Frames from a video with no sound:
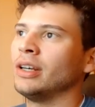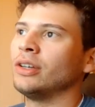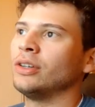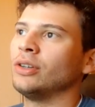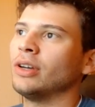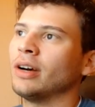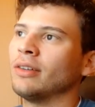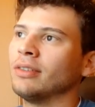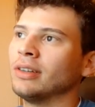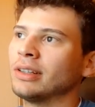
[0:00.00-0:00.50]

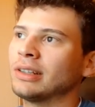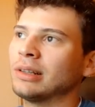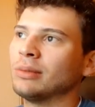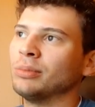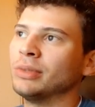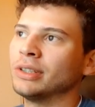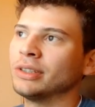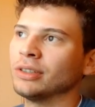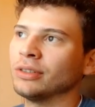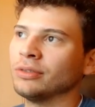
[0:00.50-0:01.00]
You have a little
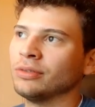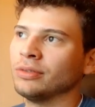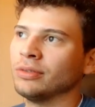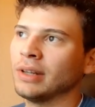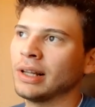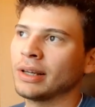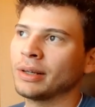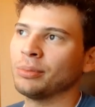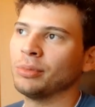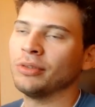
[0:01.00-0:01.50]
bit of
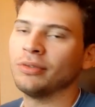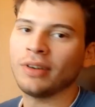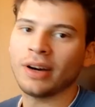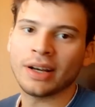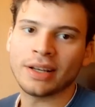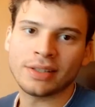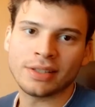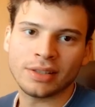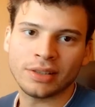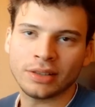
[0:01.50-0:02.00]
like
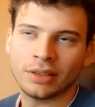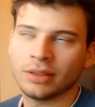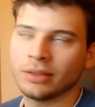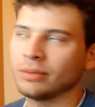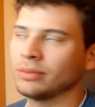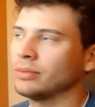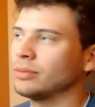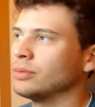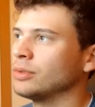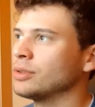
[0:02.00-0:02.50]
Beweise.
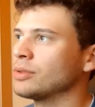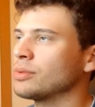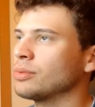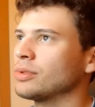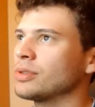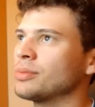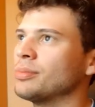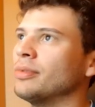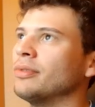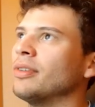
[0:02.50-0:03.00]
What's,
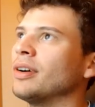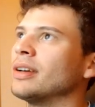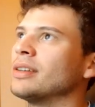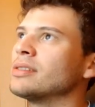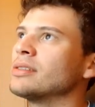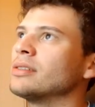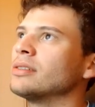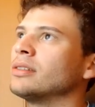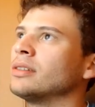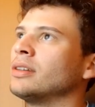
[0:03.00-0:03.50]
what's
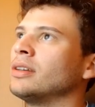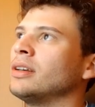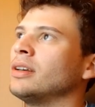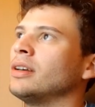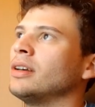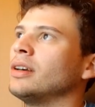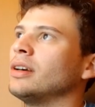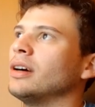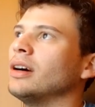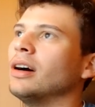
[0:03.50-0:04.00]
Beweise?
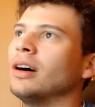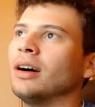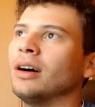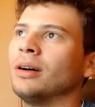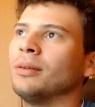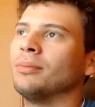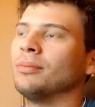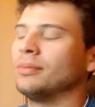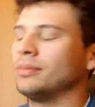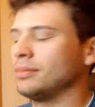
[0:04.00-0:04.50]

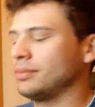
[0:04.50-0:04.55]
Um,